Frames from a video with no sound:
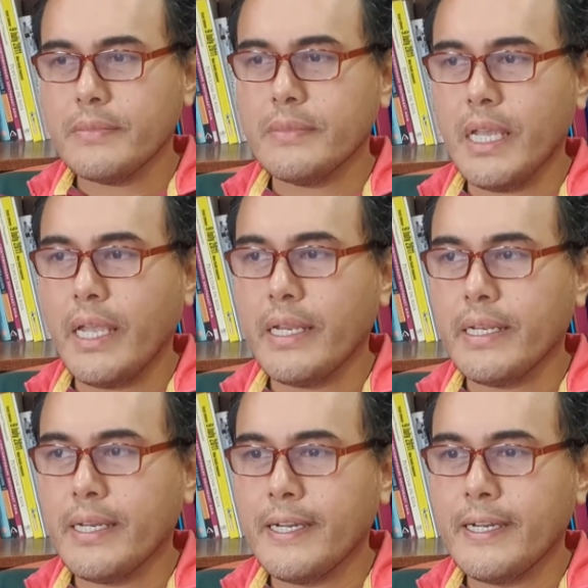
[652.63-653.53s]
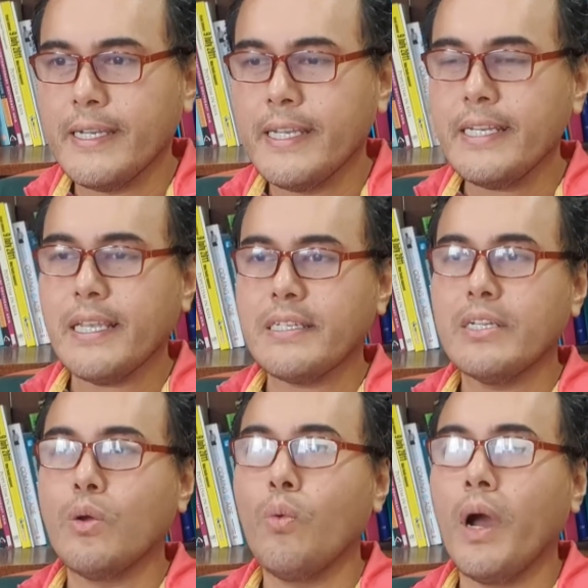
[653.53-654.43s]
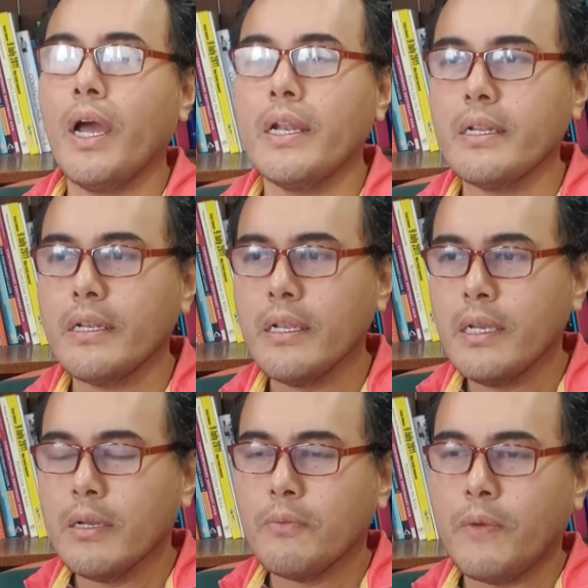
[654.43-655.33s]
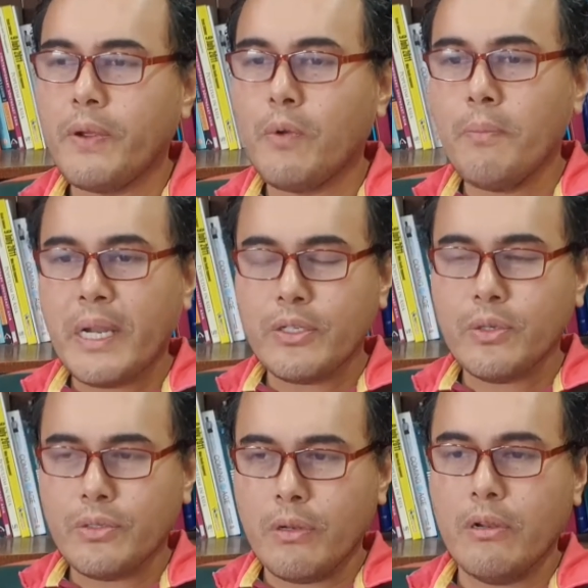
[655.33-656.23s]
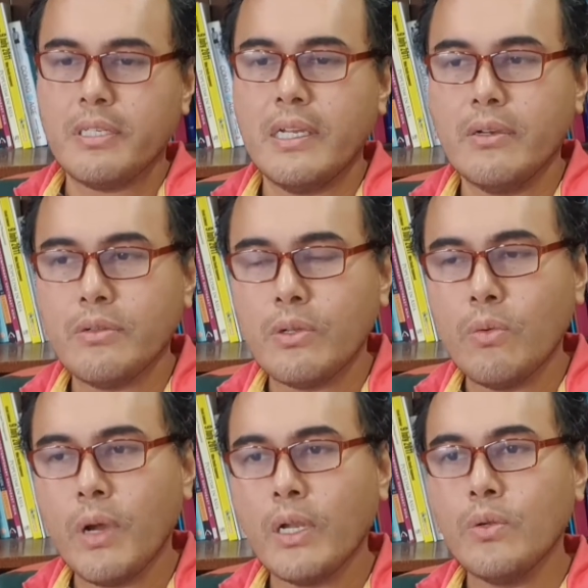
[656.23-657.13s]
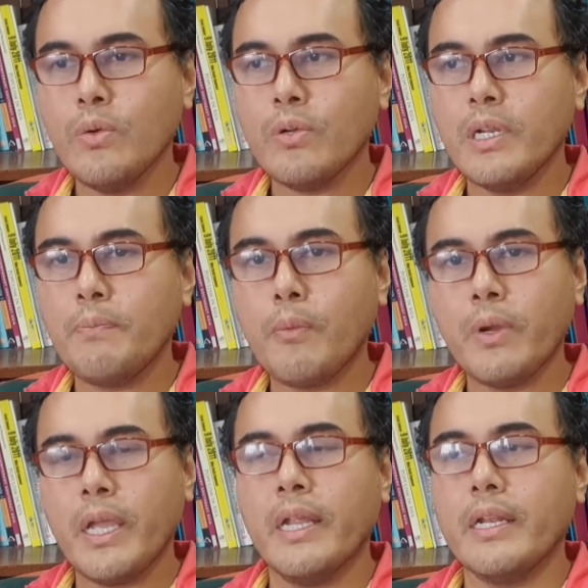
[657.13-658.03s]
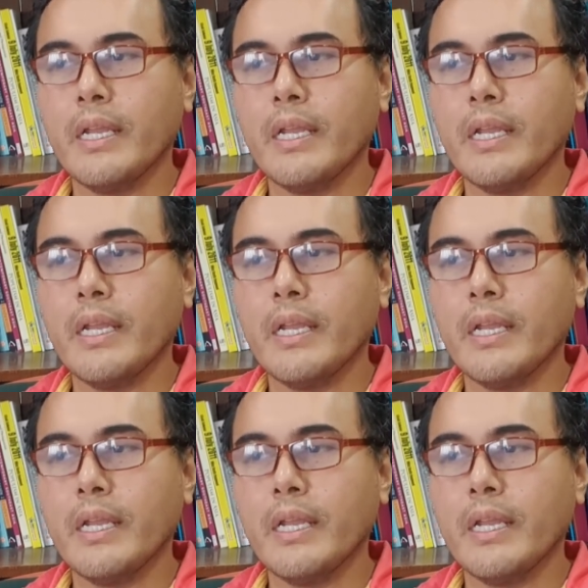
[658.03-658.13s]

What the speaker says: and he is actually the one. Prophet Muhammad also the one who really propagate